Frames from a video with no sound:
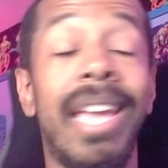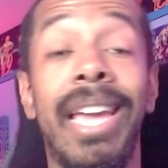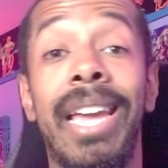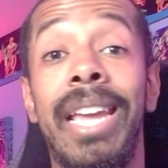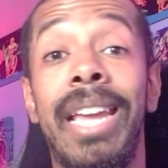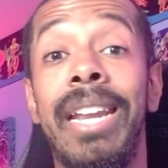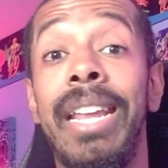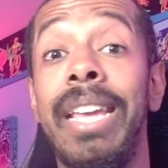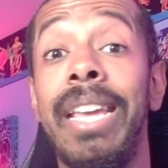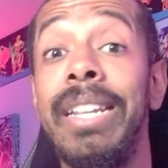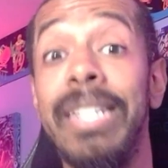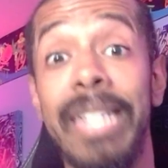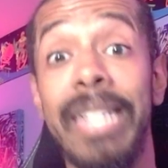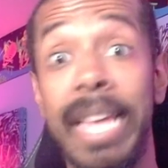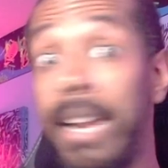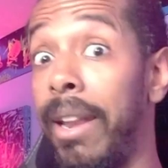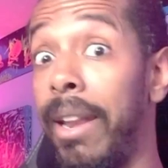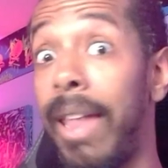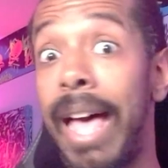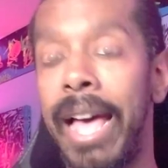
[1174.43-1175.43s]
and it just
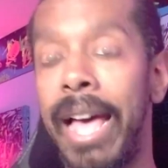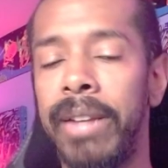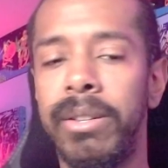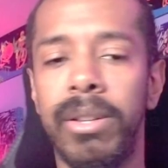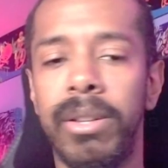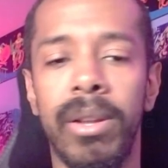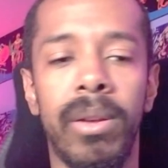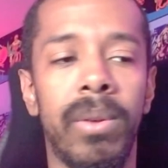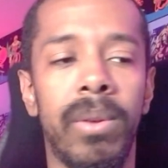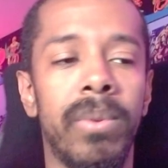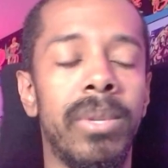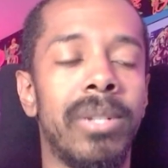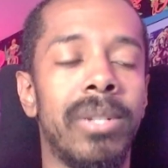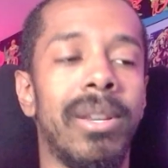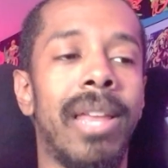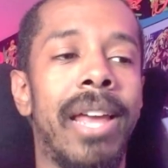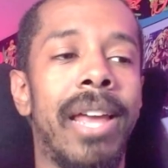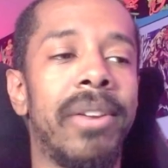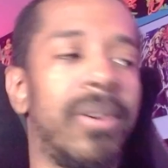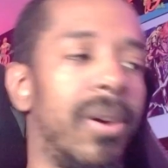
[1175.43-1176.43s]
had a lot. So
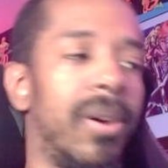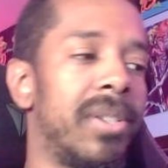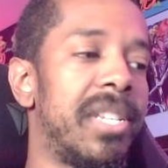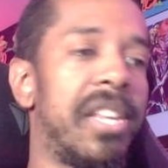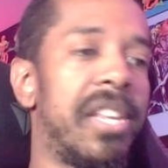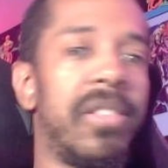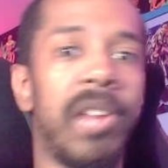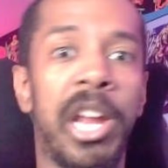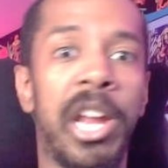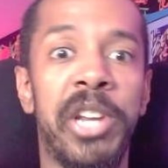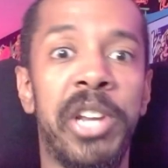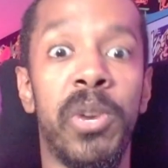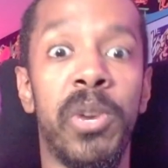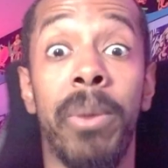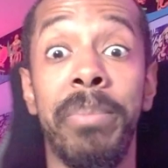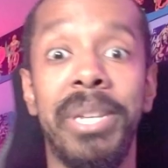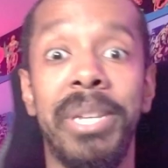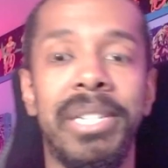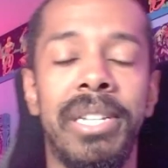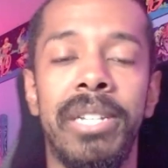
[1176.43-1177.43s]
there's a lot of cars out of there. I
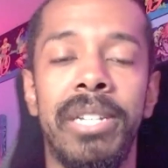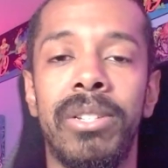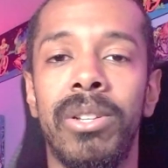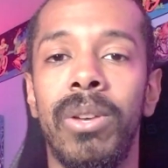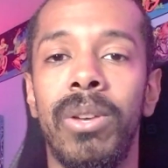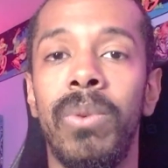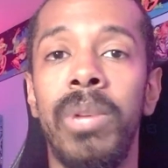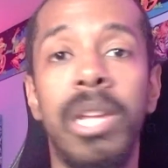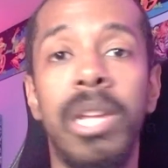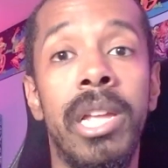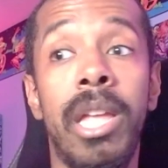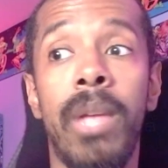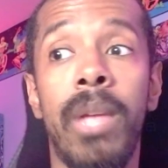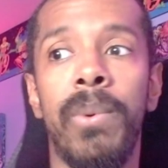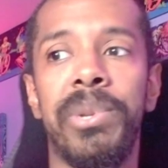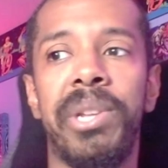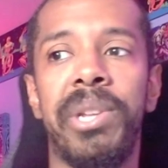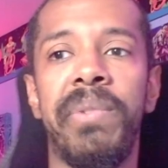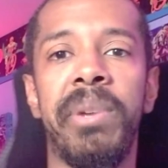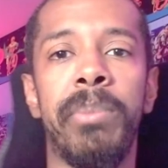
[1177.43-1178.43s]
know I'm missing. So
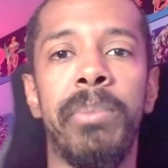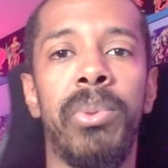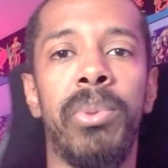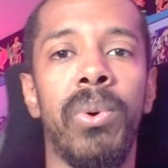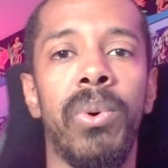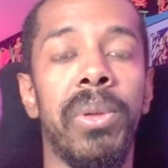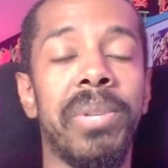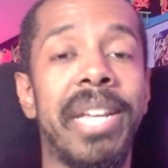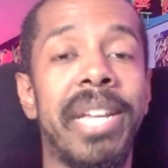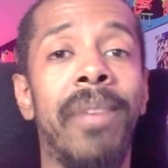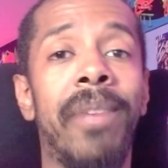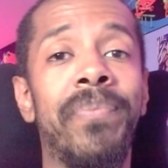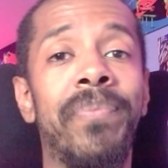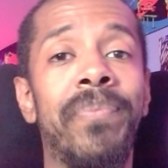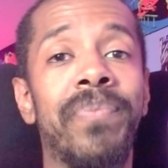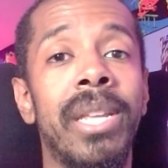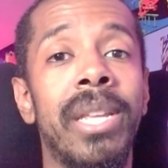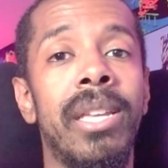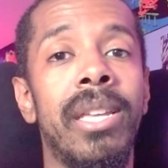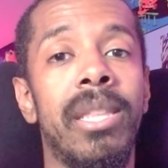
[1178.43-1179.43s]
we'll see if we can pull those out.
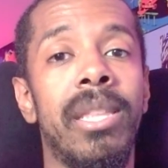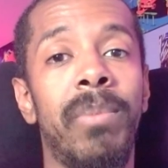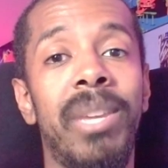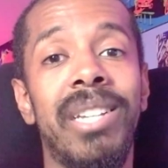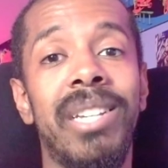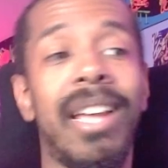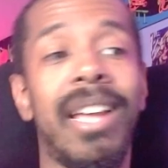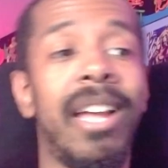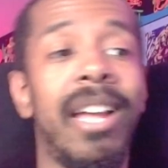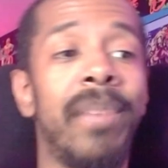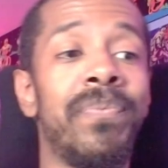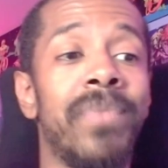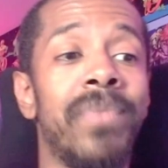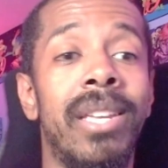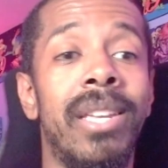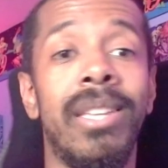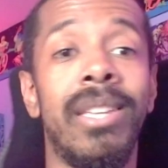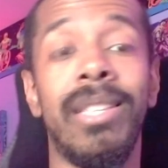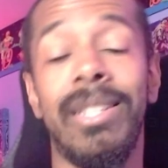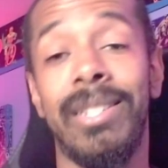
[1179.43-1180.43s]
In the meantime,
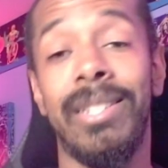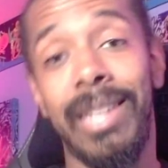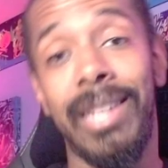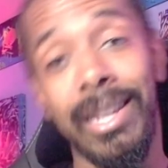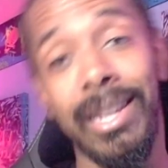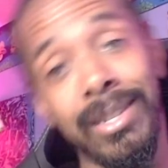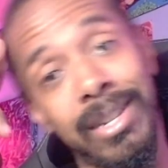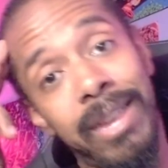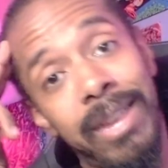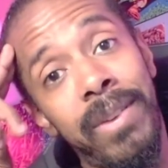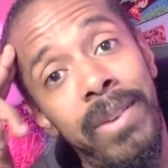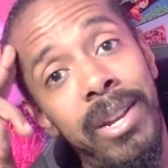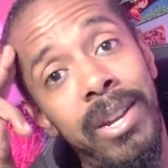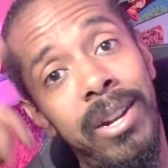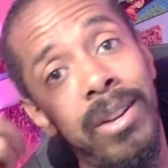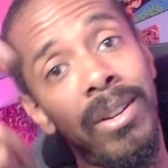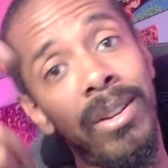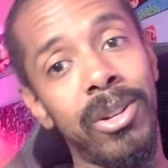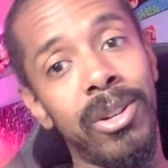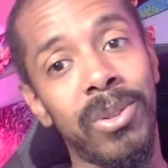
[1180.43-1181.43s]
this is King
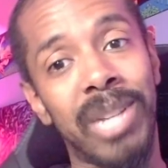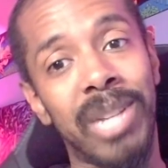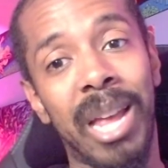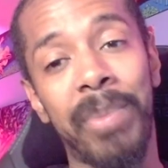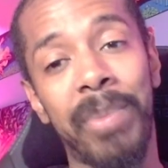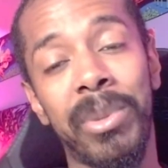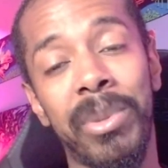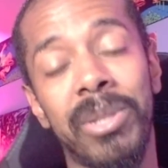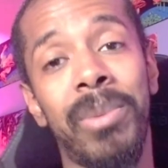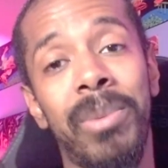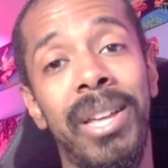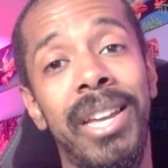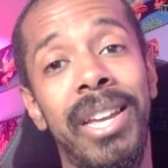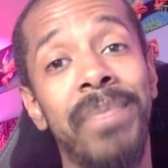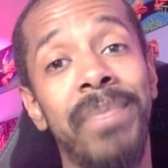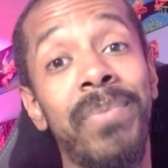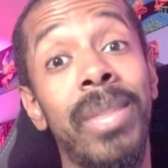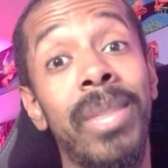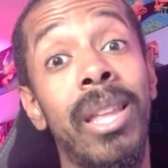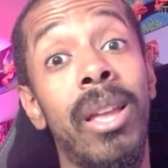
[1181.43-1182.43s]
here. No time to
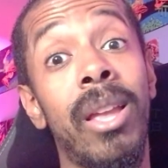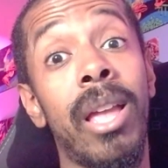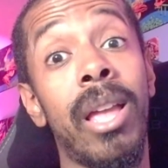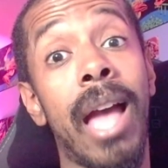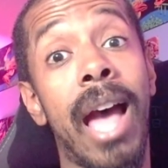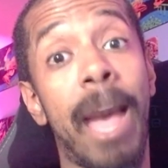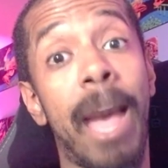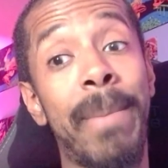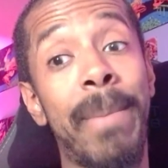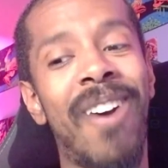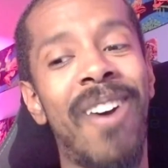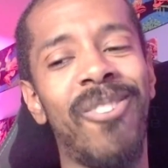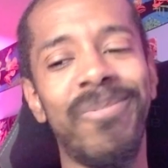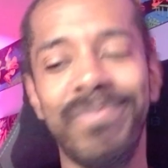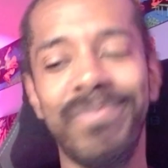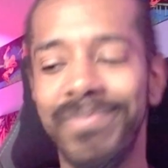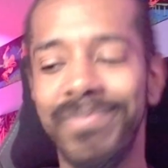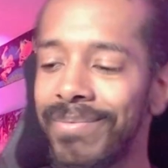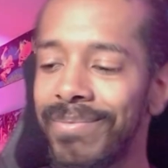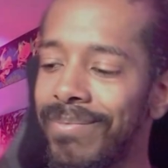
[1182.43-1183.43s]
explain. I'm
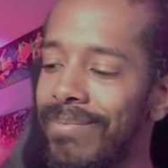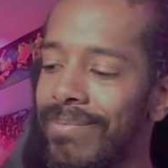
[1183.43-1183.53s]
out.